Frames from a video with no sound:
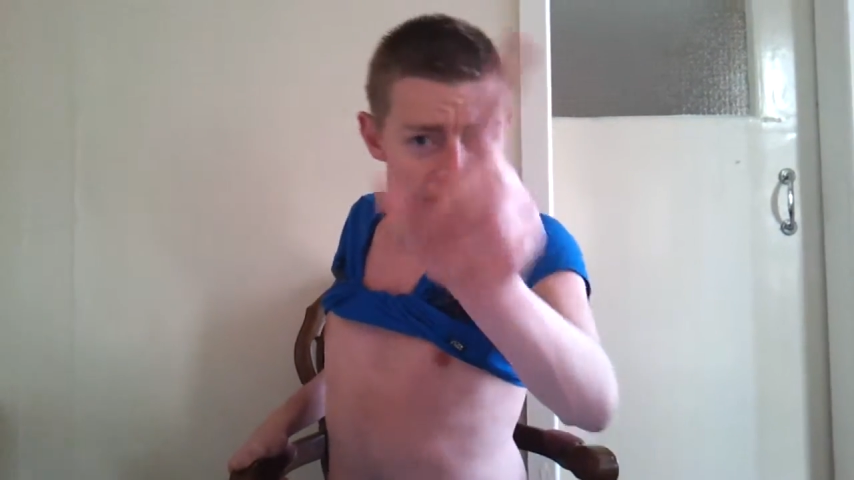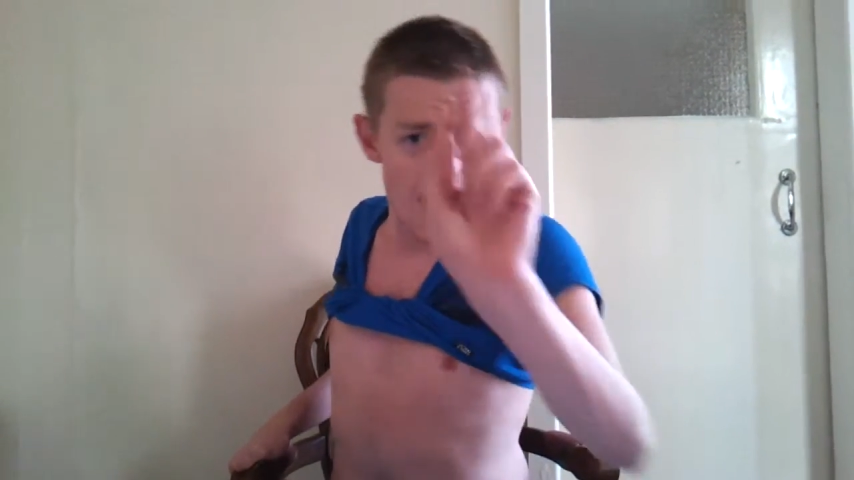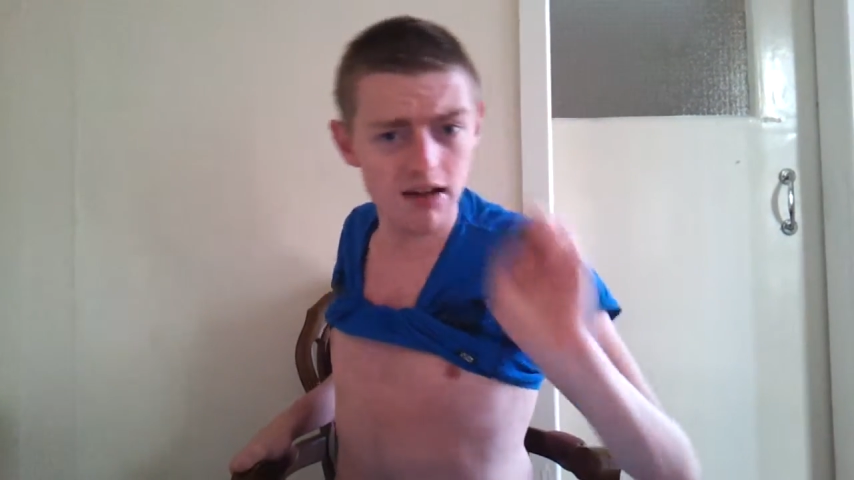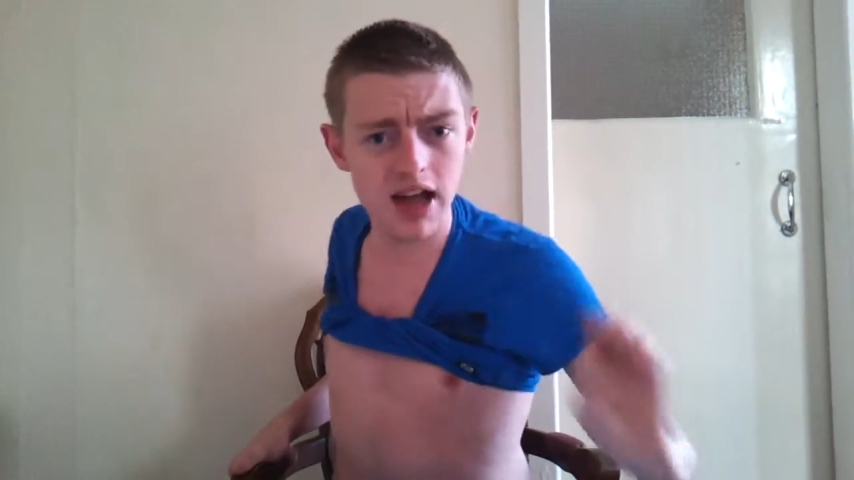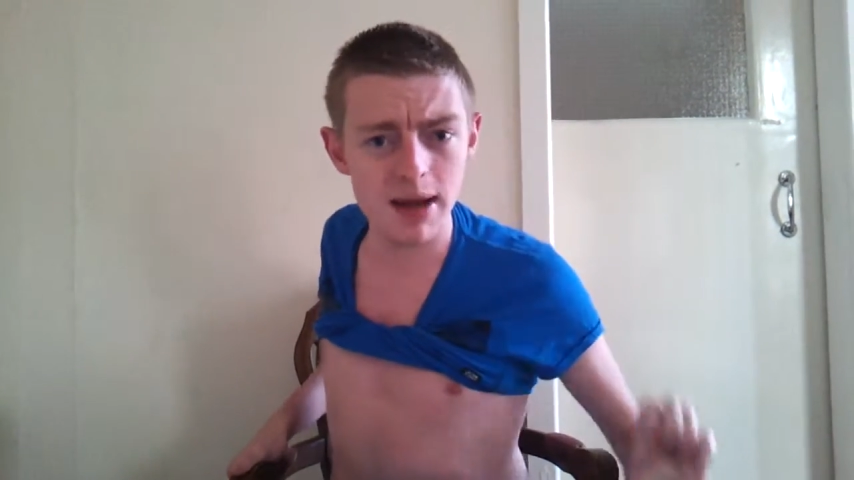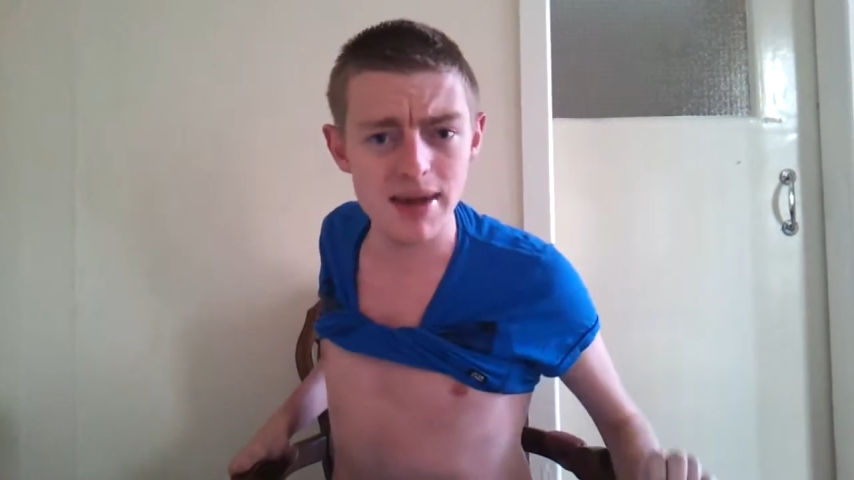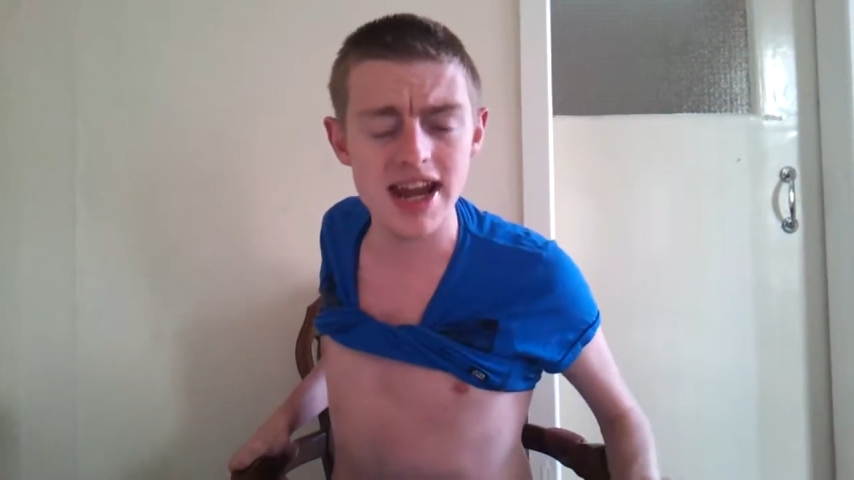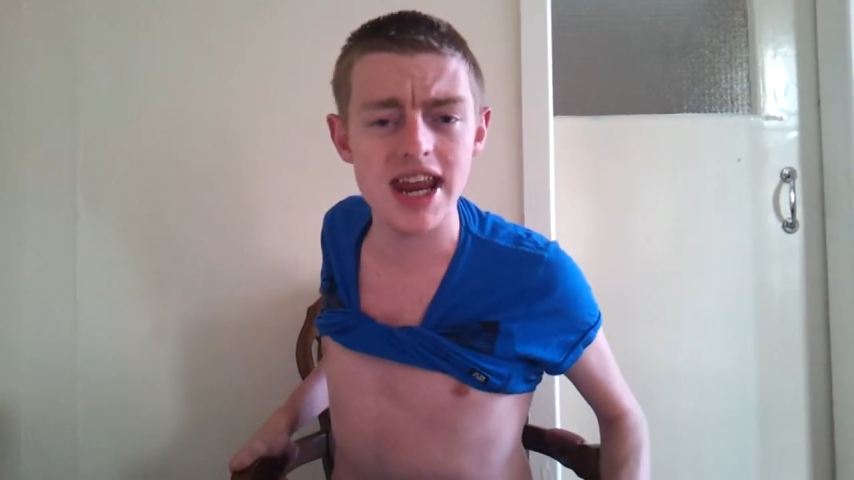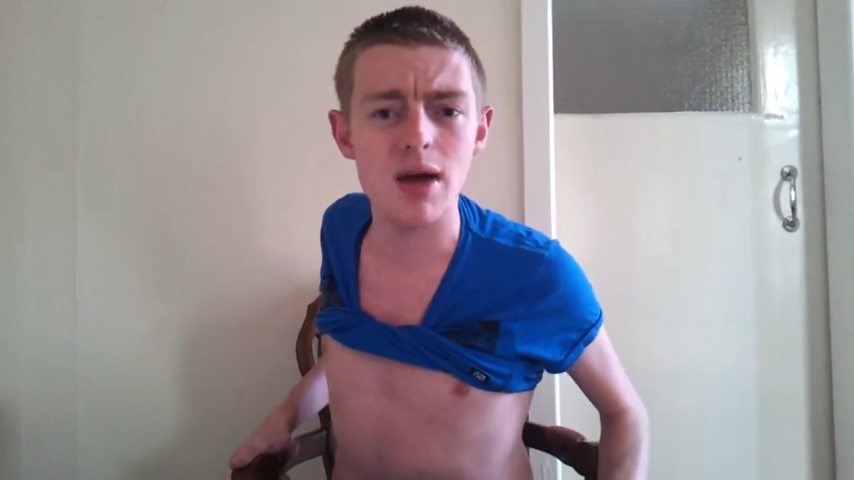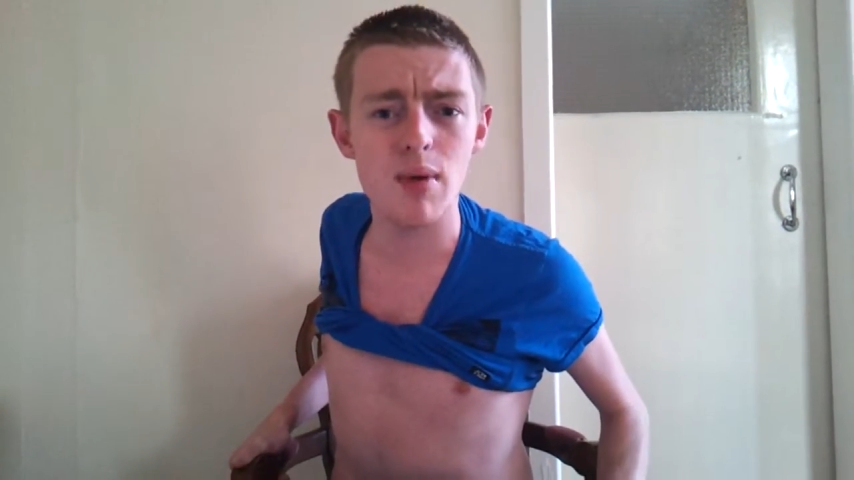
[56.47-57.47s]
I'll come
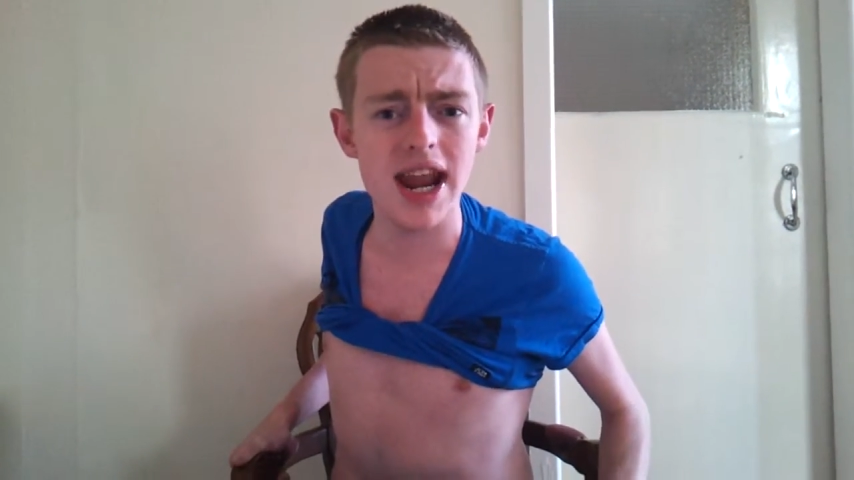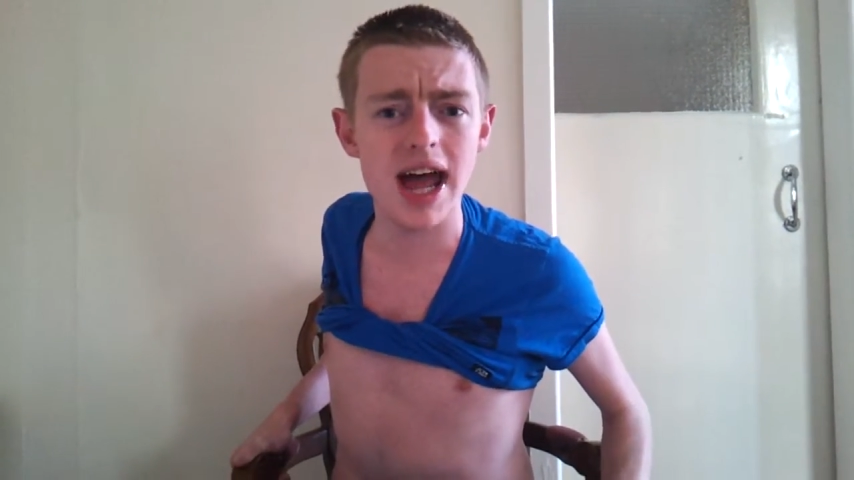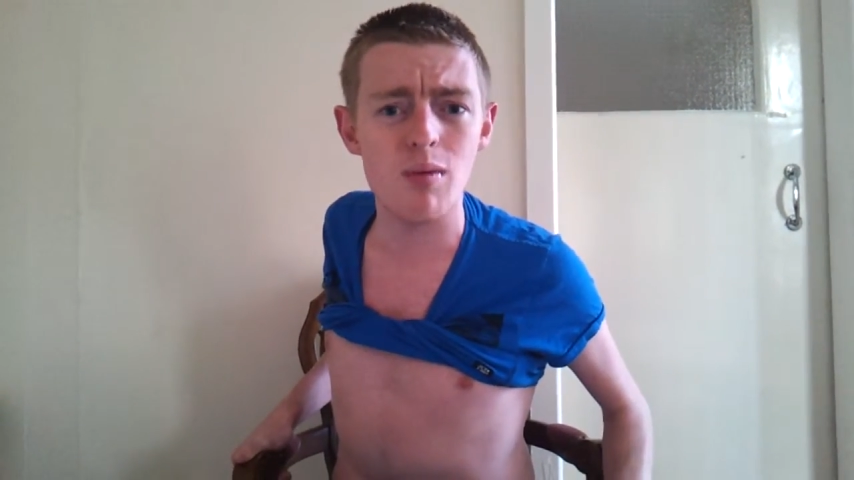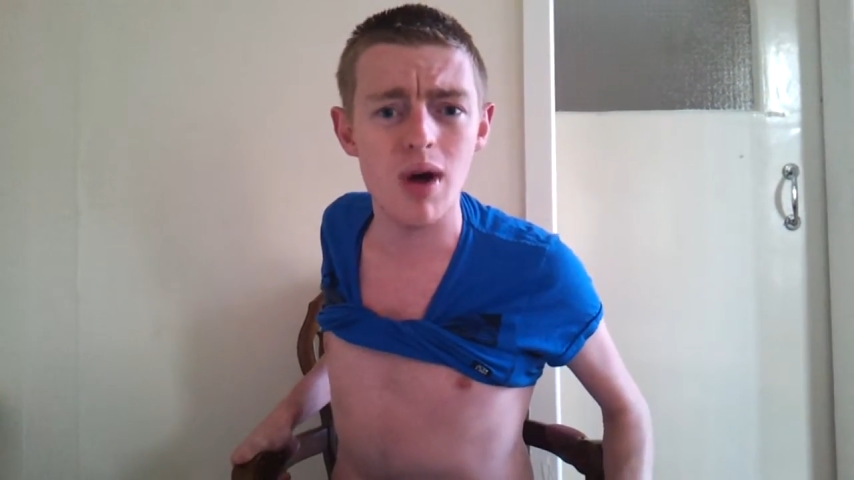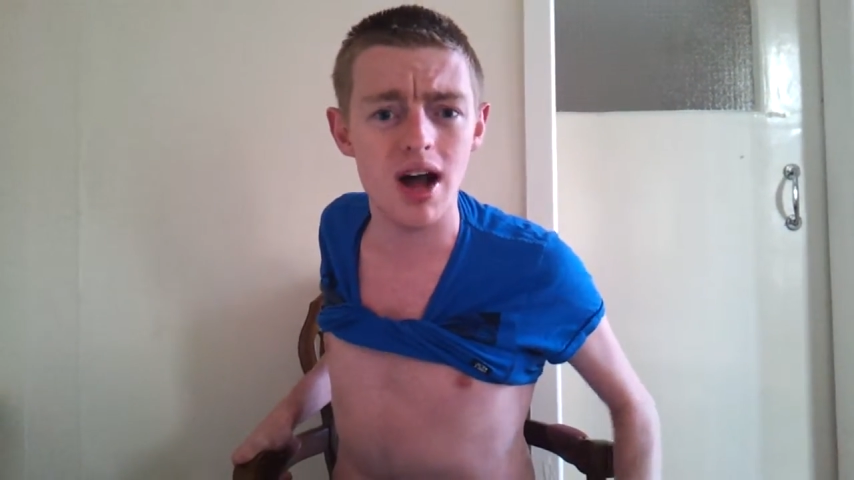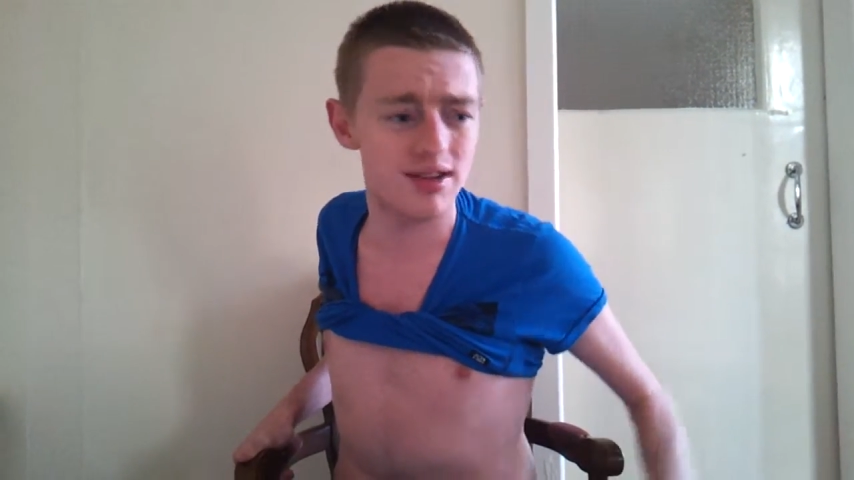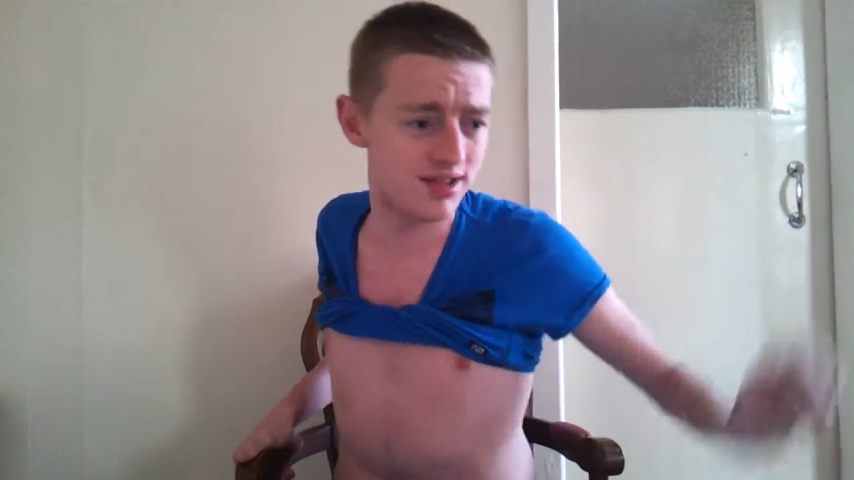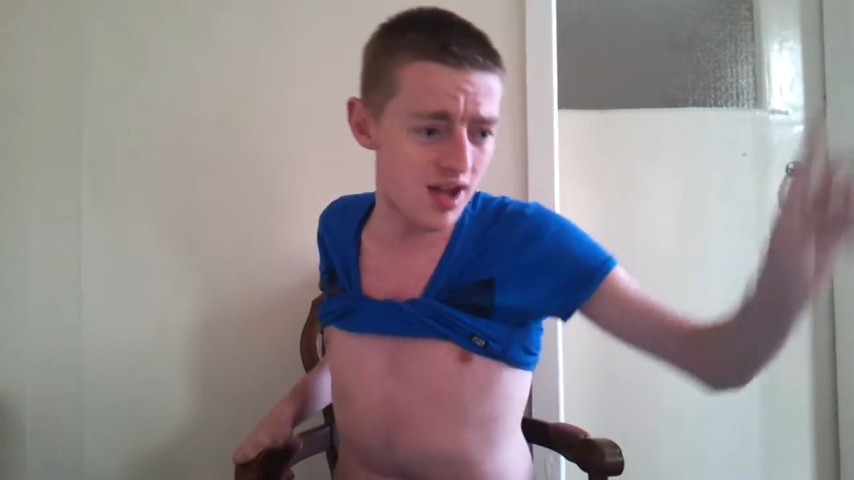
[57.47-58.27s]
in here when I want.